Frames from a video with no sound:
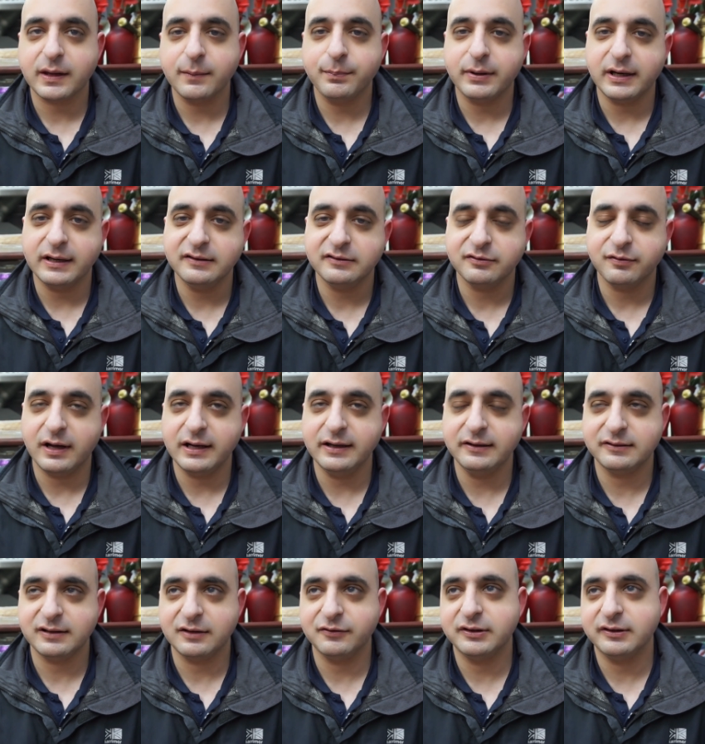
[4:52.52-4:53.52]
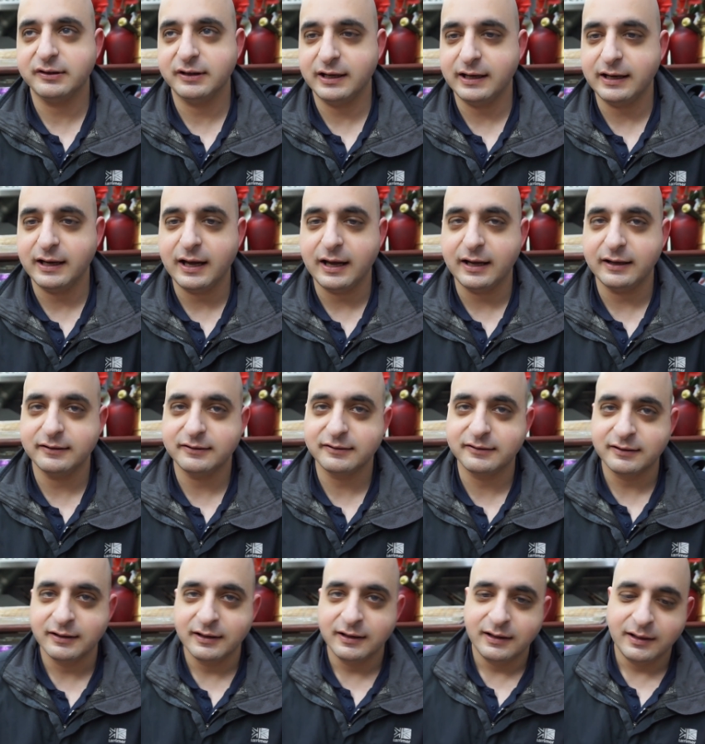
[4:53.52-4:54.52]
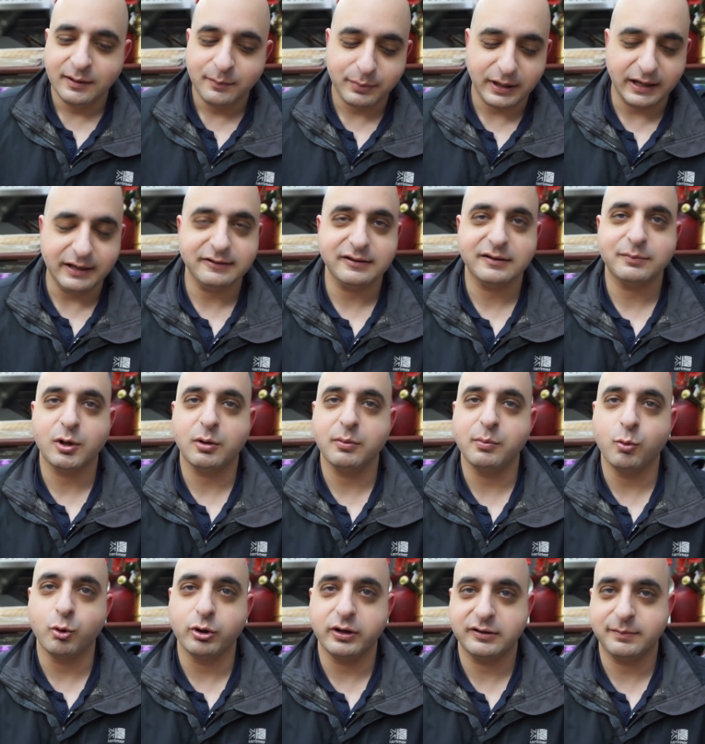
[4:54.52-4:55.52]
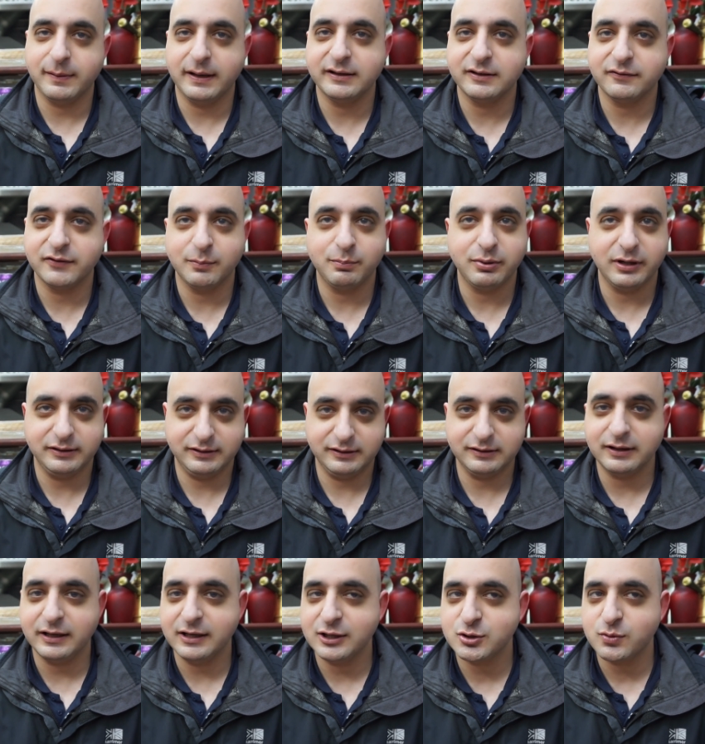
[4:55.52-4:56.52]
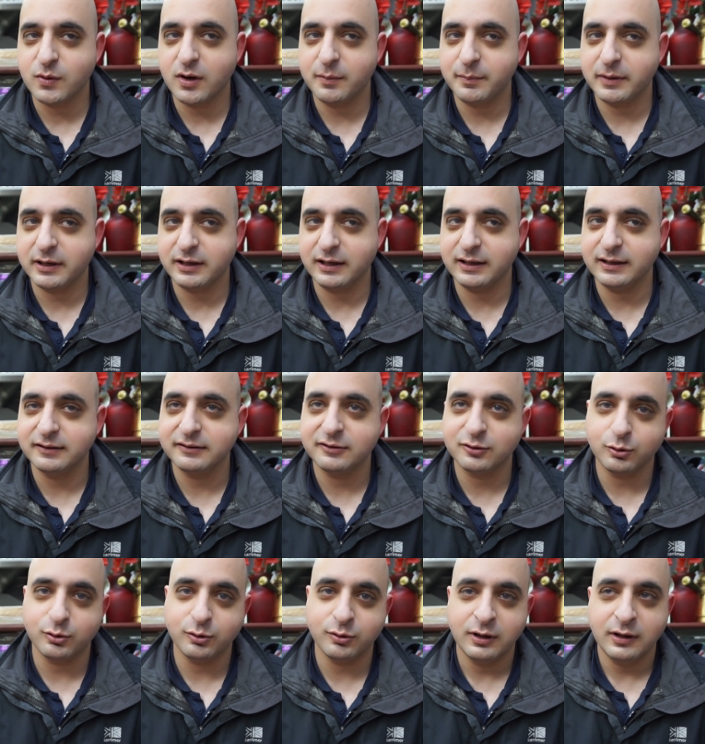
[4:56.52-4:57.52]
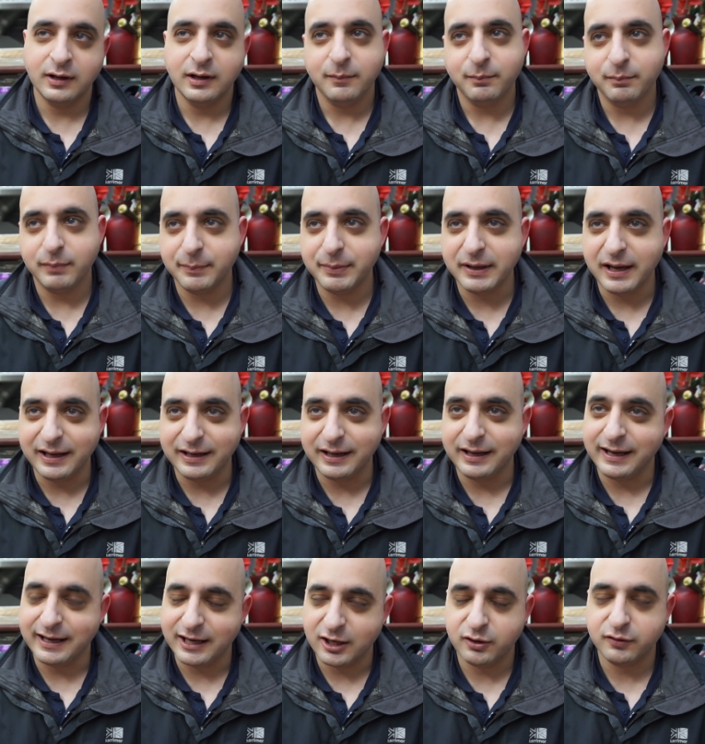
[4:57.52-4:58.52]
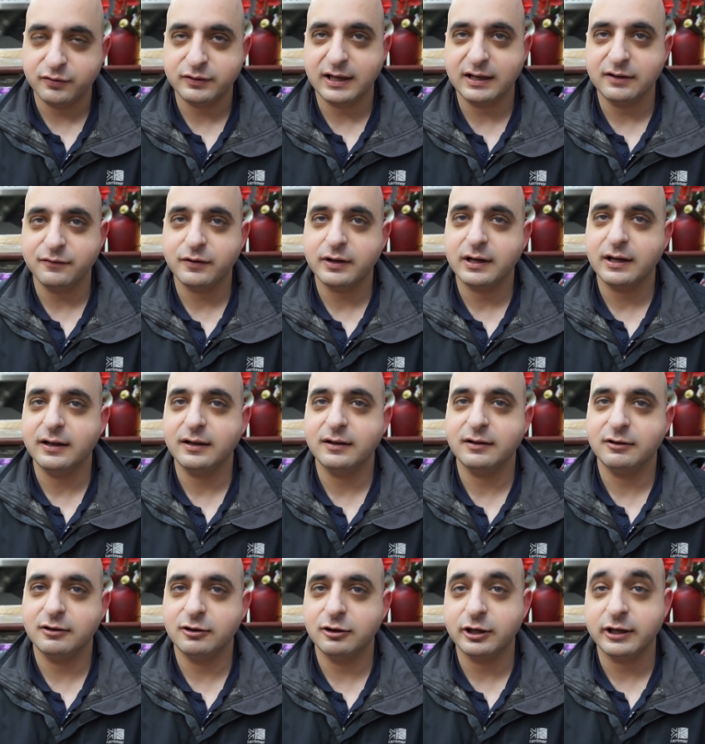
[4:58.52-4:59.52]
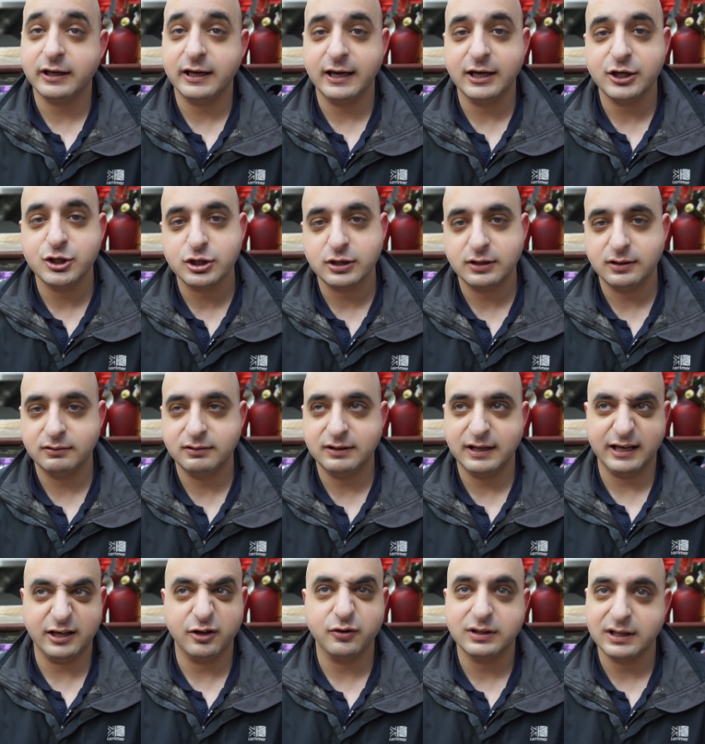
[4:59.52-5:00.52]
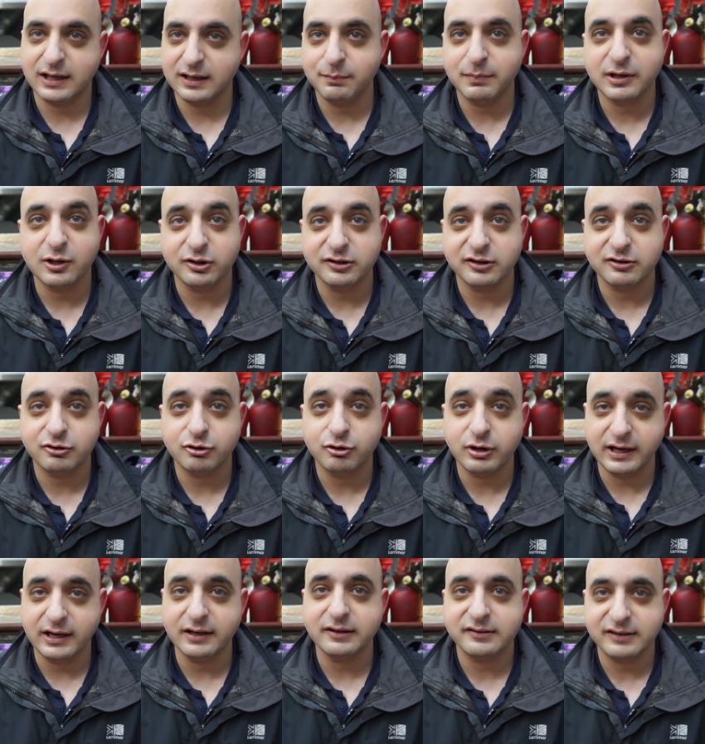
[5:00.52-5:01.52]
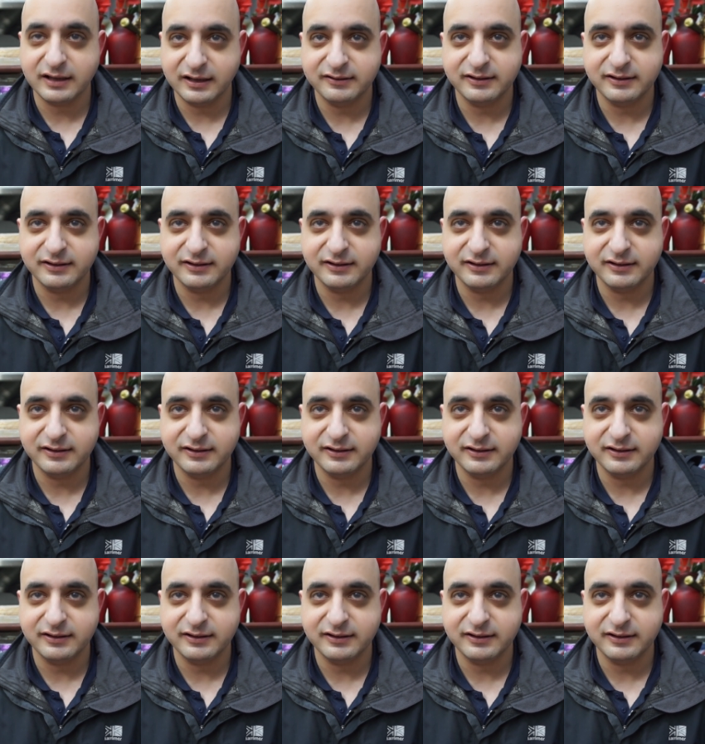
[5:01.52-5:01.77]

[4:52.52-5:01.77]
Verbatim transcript: price wise, I would say it's uh, price is probably more expensive than places like Shawarma King, so maybe an 8 out of 10 for that. Location 10 out of 10 because it's right in city